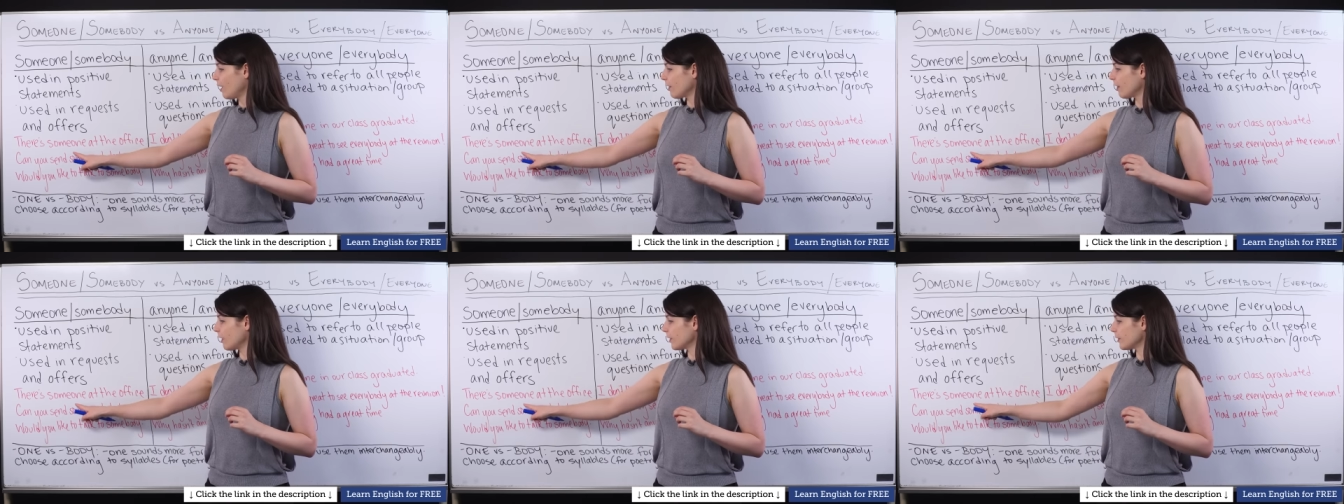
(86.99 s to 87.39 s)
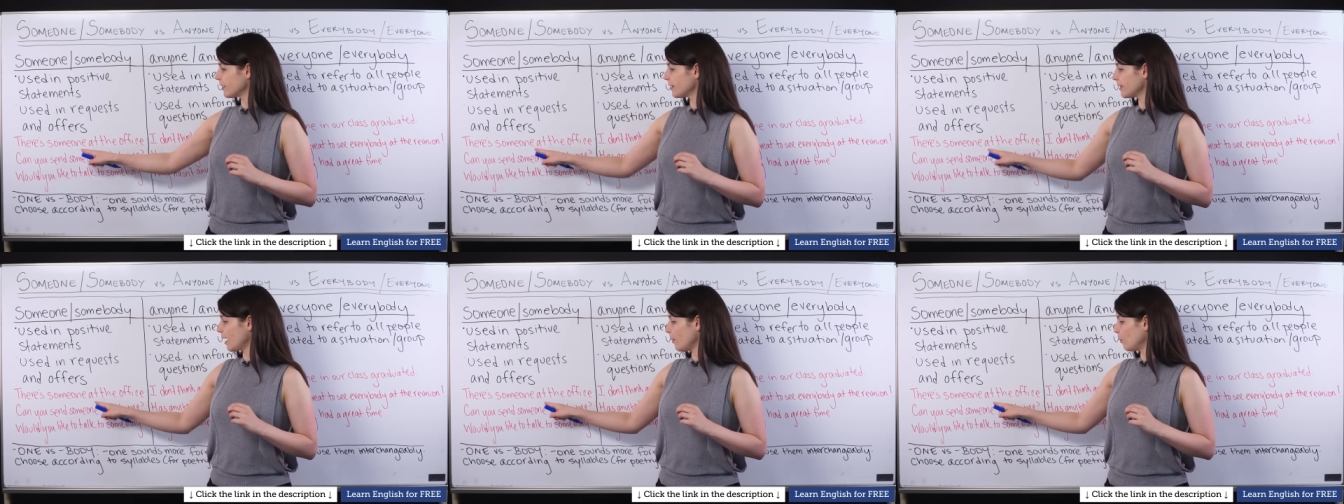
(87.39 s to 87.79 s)
there's
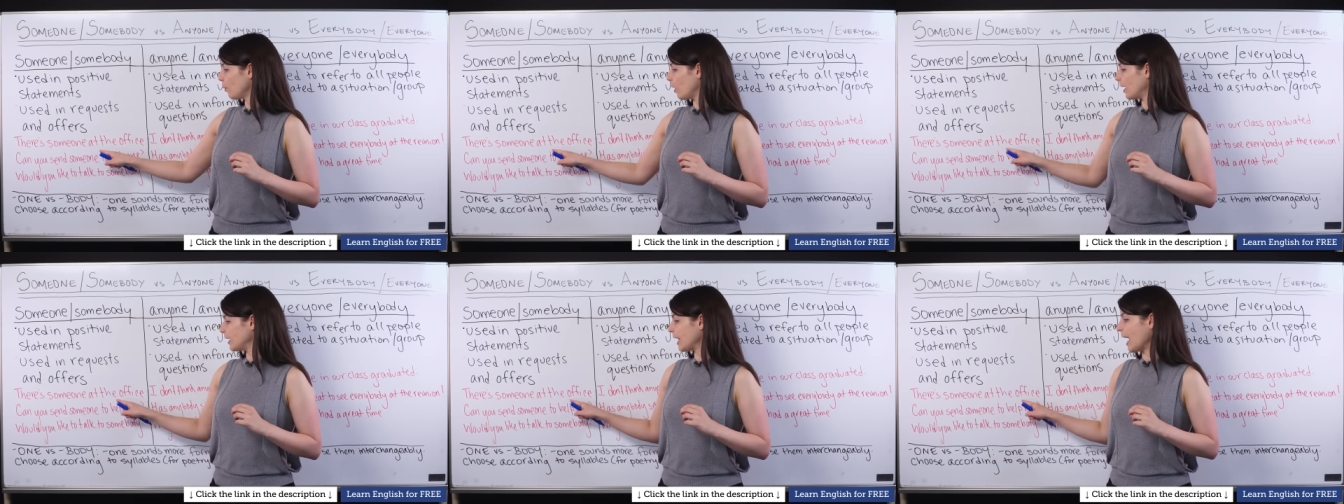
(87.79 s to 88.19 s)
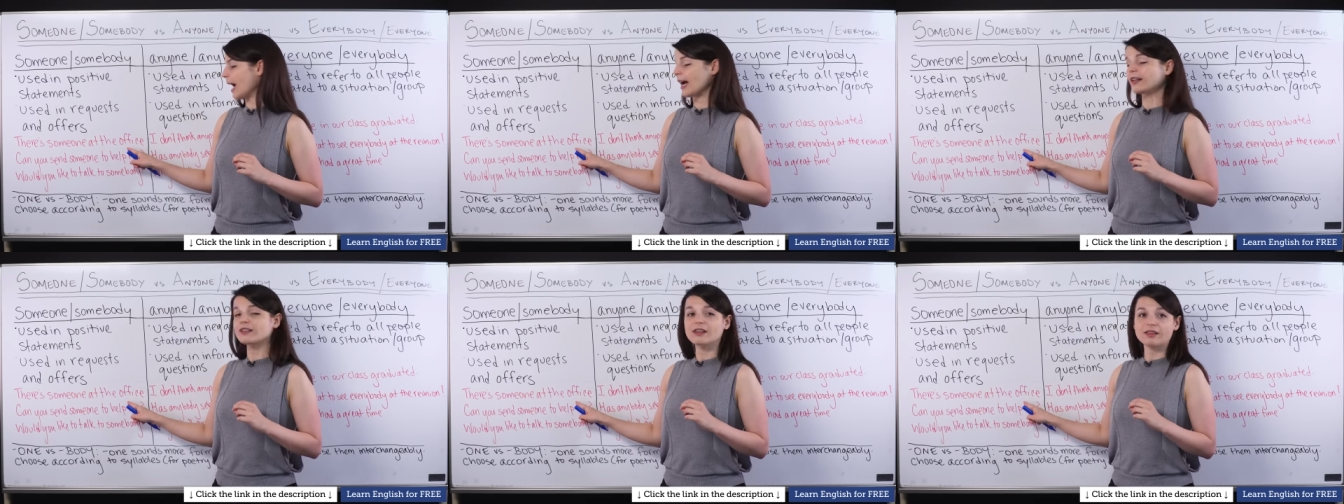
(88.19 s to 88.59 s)
someone
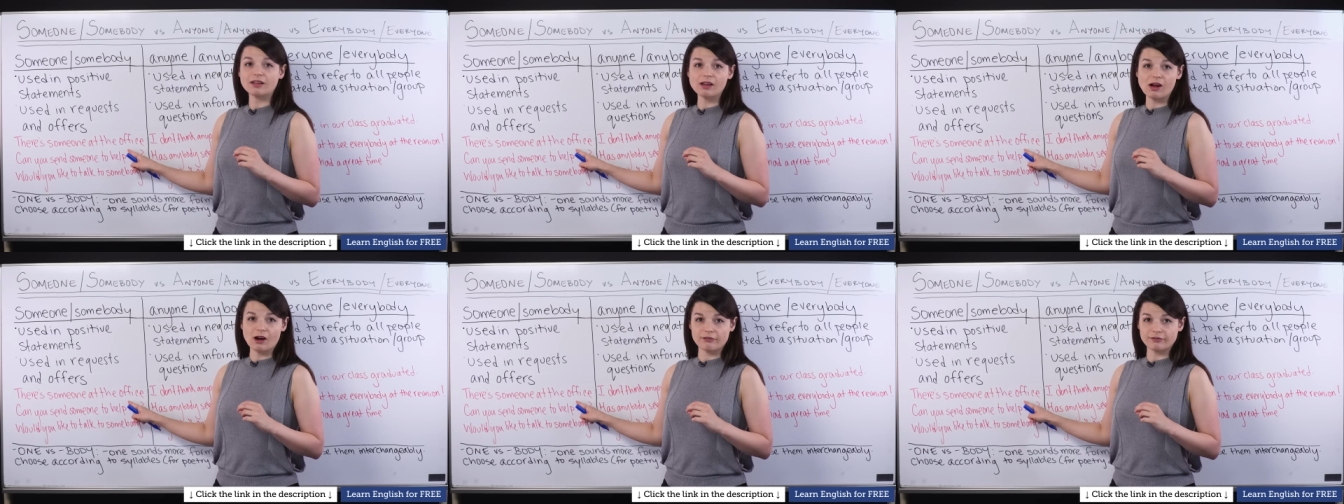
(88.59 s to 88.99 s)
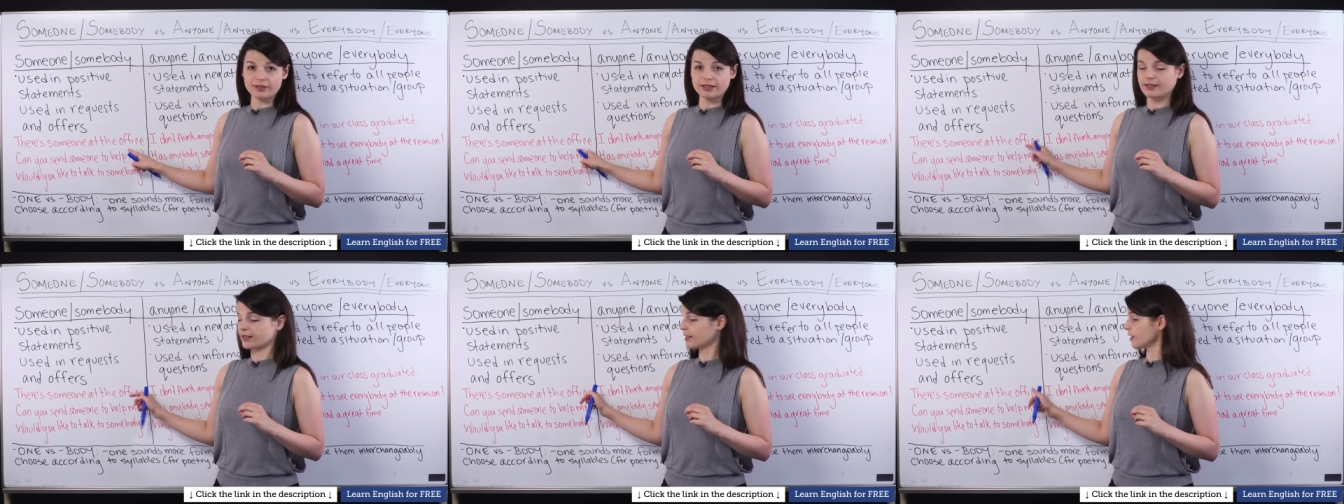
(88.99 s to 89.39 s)
at the
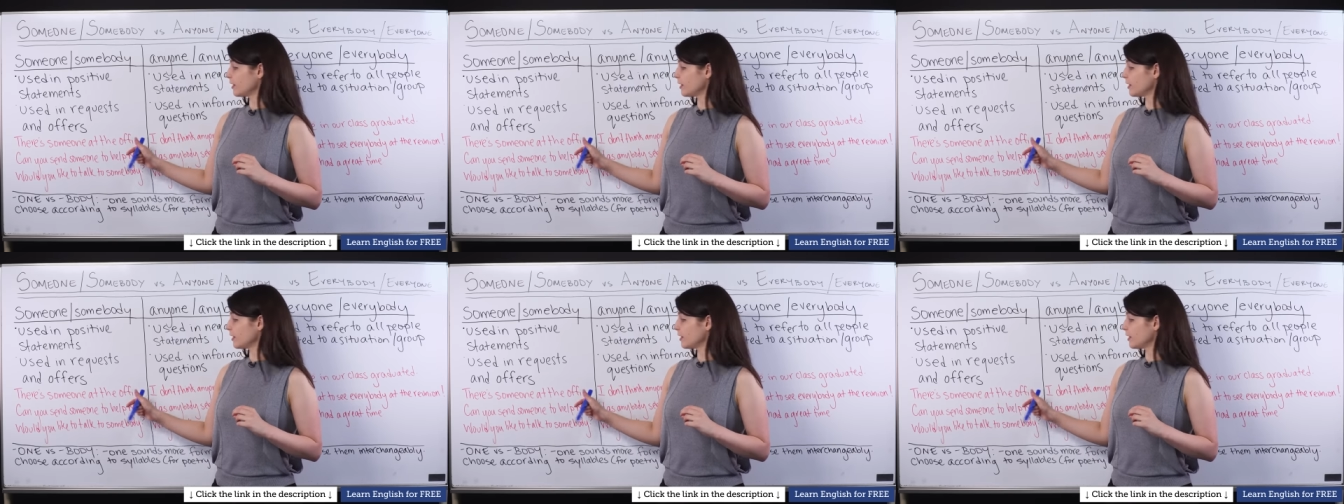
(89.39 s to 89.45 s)
office.